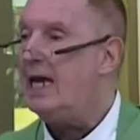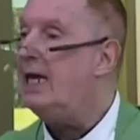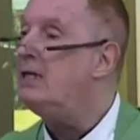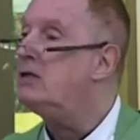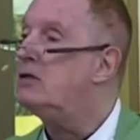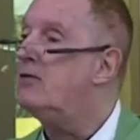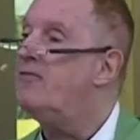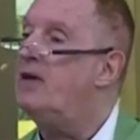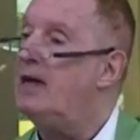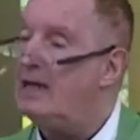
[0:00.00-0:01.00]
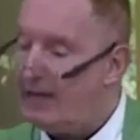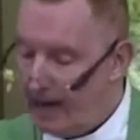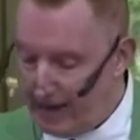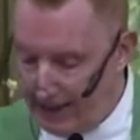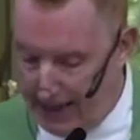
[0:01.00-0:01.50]
intervened
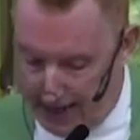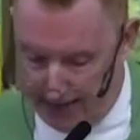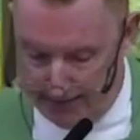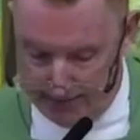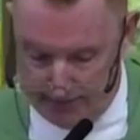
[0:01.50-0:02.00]
again